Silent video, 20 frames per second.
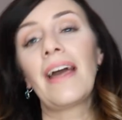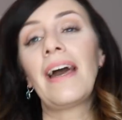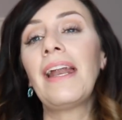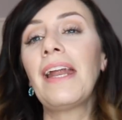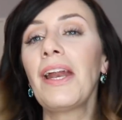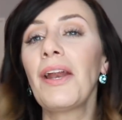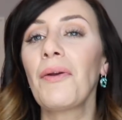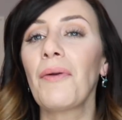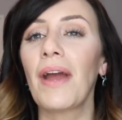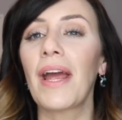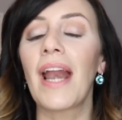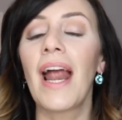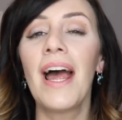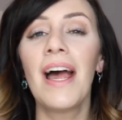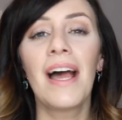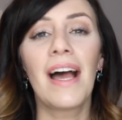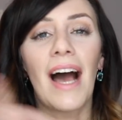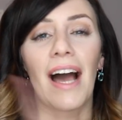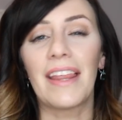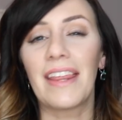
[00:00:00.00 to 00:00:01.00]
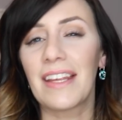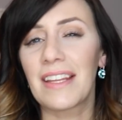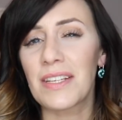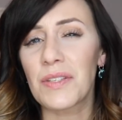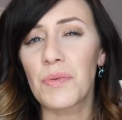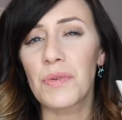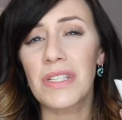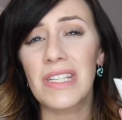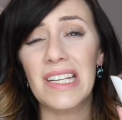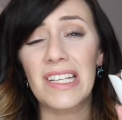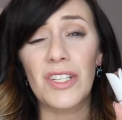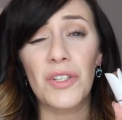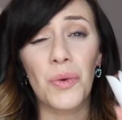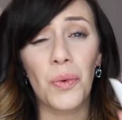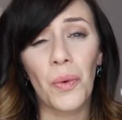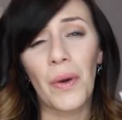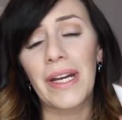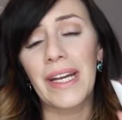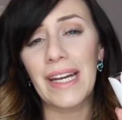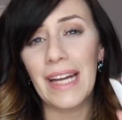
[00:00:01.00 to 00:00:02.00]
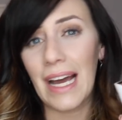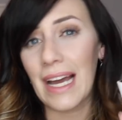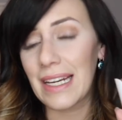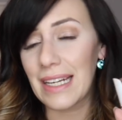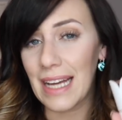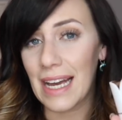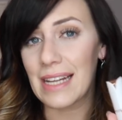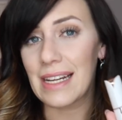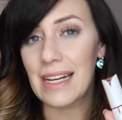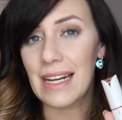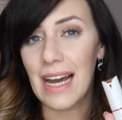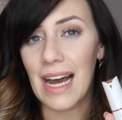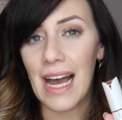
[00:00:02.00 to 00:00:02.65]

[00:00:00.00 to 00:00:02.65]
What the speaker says: At any rate, I think this was like $29.99